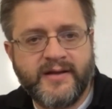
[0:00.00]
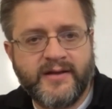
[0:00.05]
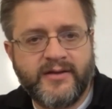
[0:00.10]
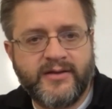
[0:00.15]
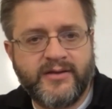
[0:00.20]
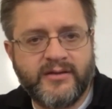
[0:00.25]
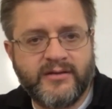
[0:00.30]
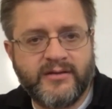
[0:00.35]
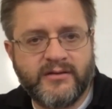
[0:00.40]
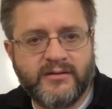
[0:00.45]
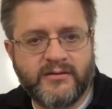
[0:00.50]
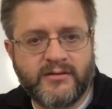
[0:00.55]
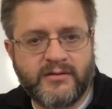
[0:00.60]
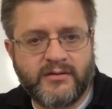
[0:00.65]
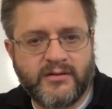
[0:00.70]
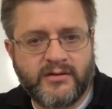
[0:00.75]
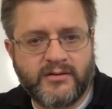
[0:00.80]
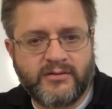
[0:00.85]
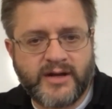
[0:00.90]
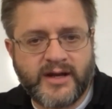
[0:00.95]

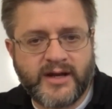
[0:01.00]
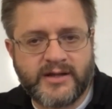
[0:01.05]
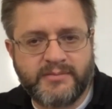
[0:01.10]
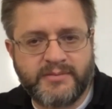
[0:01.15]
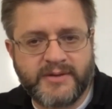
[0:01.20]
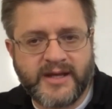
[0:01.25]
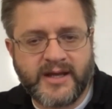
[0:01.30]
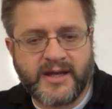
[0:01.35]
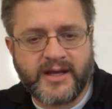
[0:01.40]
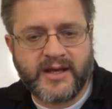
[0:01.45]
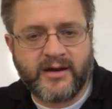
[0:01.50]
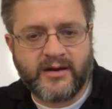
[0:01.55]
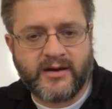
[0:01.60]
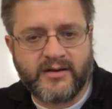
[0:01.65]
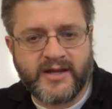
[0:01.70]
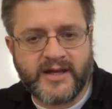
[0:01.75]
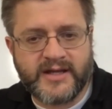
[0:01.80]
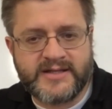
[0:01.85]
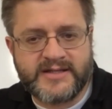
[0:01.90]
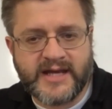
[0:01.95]
right at the beginning here,
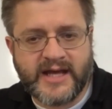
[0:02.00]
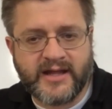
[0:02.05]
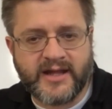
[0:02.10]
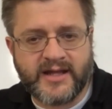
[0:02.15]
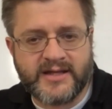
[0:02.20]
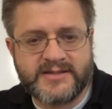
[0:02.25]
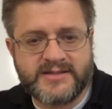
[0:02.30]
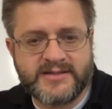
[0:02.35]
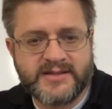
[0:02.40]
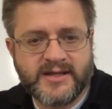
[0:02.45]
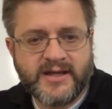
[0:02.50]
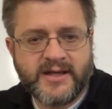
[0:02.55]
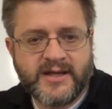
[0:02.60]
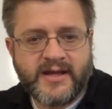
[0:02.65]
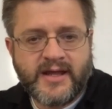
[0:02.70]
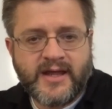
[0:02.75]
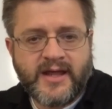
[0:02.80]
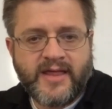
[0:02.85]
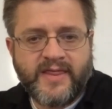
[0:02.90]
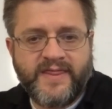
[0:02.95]
they tell us
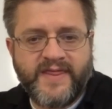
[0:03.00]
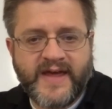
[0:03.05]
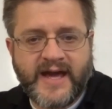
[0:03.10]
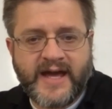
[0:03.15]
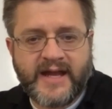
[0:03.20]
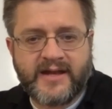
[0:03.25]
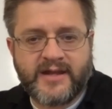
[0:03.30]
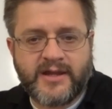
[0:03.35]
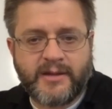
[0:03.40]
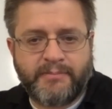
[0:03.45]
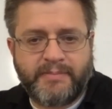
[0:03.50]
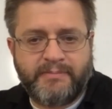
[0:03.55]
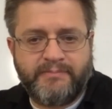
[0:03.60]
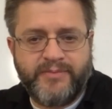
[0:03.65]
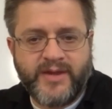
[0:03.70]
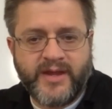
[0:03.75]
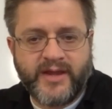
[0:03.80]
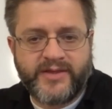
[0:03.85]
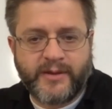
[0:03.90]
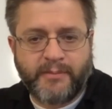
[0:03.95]
that
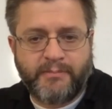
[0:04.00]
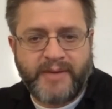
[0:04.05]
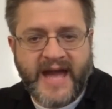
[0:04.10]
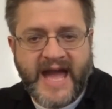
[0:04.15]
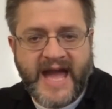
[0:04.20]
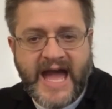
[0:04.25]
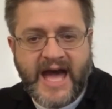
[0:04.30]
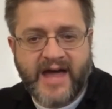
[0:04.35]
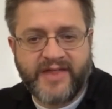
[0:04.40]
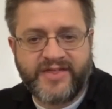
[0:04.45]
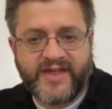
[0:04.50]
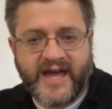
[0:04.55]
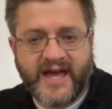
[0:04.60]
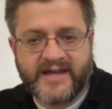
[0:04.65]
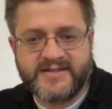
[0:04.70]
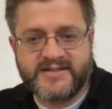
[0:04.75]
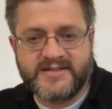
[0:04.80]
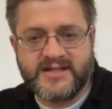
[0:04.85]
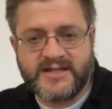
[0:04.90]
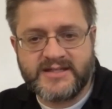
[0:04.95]
the path
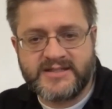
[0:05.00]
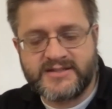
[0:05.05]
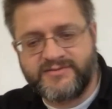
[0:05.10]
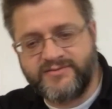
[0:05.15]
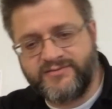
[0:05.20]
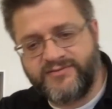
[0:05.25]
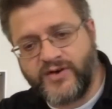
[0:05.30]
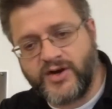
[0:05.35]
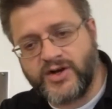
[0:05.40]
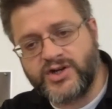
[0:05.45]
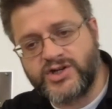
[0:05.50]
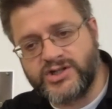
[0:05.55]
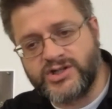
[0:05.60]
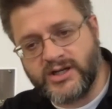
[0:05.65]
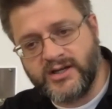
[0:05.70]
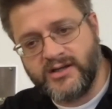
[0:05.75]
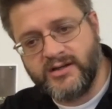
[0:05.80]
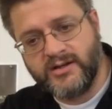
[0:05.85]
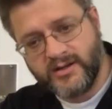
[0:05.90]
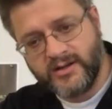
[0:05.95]
has this
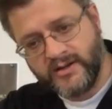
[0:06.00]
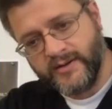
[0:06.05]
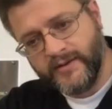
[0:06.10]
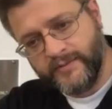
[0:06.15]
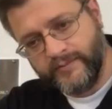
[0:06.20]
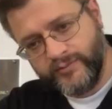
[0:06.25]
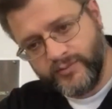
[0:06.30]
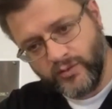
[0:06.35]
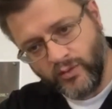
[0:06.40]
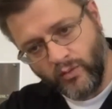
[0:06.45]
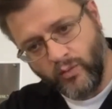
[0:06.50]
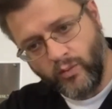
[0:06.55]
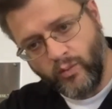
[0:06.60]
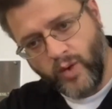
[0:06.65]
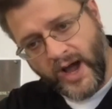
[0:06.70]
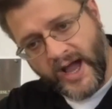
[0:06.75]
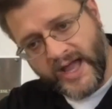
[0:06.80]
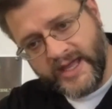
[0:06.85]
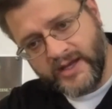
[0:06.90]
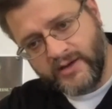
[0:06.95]
function
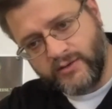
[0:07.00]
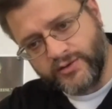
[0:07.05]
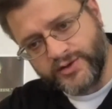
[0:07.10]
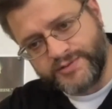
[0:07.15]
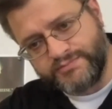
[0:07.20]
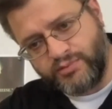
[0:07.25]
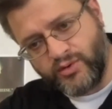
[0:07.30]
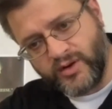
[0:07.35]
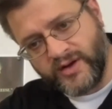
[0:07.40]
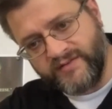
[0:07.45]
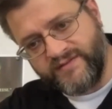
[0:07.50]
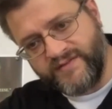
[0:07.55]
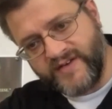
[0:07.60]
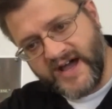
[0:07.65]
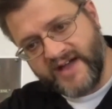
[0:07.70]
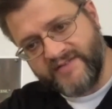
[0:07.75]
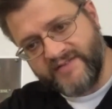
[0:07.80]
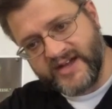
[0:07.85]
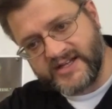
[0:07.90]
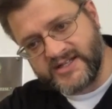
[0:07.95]
y equals
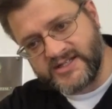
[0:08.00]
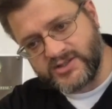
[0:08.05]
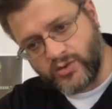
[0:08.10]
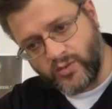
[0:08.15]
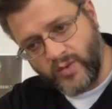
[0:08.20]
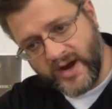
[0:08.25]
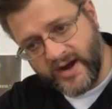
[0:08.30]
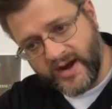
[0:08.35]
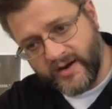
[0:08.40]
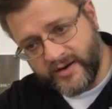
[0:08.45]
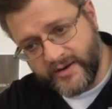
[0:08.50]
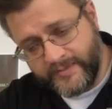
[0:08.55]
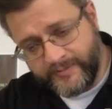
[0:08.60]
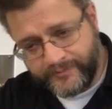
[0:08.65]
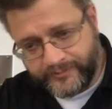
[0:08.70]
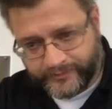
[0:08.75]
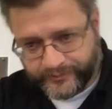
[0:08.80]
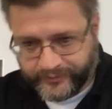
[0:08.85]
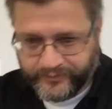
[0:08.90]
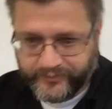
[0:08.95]
0.5x squared
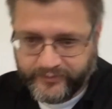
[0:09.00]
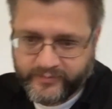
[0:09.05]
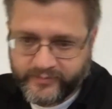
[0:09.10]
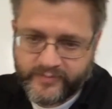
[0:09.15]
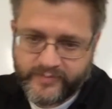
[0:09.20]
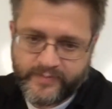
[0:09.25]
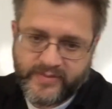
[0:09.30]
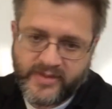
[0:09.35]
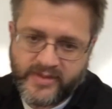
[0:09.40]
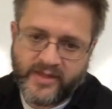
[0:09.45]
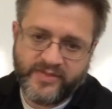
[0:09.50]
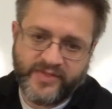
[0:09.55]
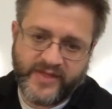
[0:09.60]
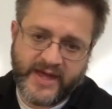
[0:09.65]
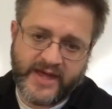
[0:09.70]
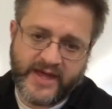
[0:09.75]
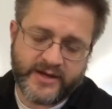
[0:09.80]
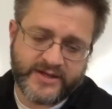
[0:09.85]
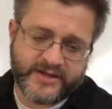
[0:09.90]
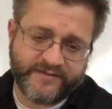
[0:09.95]

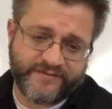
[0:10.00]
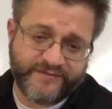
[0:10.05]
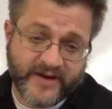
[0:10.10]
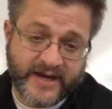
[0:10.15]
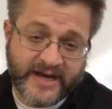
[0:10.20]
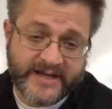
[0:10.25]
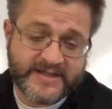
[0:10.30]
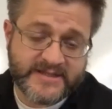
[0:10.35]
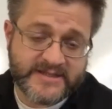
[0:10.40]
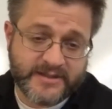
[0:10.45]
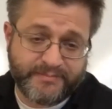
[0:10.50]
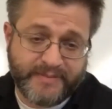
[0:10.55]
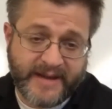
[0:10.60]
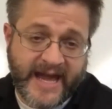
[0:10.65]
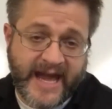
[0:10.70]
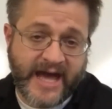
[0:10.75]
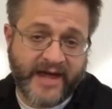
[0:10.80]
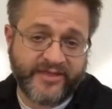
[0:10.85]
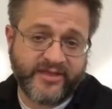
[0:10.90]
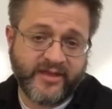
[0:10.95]
that defines the
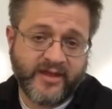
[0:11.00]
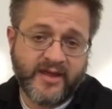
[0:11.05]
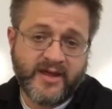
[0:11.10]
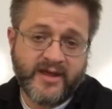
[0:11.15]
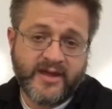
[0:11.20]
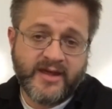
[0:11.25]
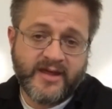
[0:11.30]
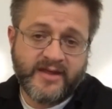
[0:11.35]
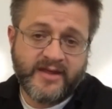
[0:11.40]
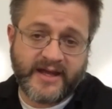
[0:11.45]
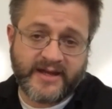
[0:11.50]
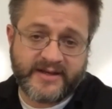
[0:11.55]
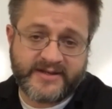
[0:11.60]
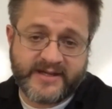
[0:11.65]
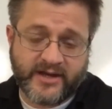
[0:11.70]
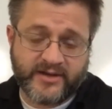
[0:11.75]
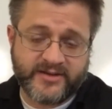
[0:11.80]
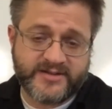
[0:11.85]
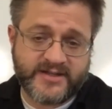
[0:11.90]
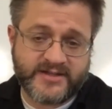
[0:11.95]
path, that
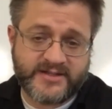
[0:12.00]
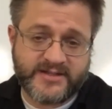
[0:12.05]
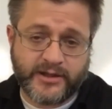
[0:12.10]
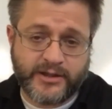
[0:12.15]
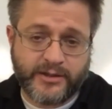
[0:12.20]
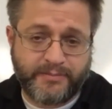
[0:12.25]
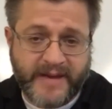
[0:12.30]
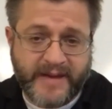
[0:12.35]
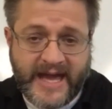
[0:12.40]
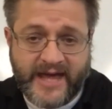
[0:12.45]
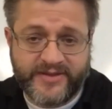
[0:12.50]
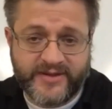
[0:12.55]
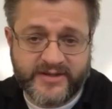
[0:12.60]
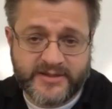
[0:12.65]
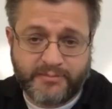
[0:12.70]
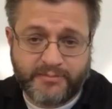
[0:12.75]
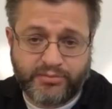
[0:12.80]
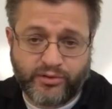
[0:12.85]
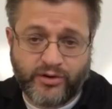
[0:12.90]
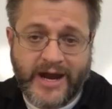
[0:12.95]
tells us that the path is
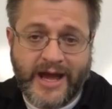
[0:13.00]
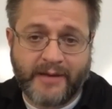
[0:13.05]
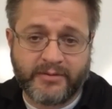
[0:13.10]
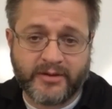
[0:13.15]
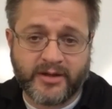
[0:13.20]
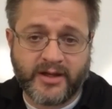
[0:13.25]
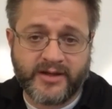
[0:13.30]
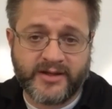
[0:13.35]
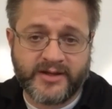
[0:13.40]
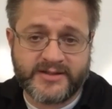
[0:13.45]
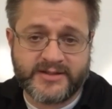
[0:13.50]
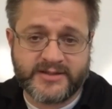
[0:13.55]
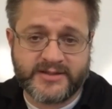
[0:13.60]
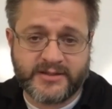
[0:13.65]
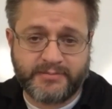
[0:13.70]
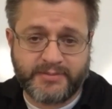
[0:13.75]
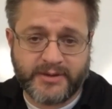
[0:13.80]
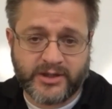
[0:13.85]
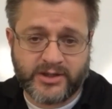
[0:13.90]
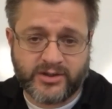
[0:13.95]
a parabola. This is
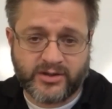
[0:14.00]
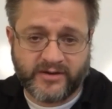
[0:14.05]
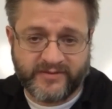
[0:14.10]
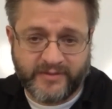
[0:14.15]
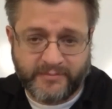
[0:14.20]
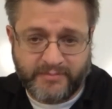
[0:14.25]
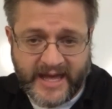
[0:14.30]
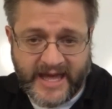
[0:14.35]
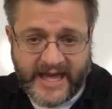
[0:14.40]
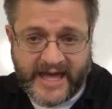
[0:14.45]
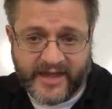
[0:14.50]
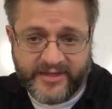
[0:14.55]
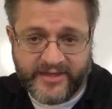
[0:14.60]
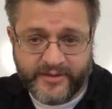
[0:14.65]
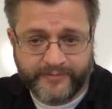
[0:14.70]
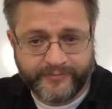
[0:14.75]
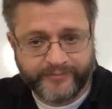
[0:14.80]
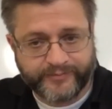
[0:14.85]
the picture of the path.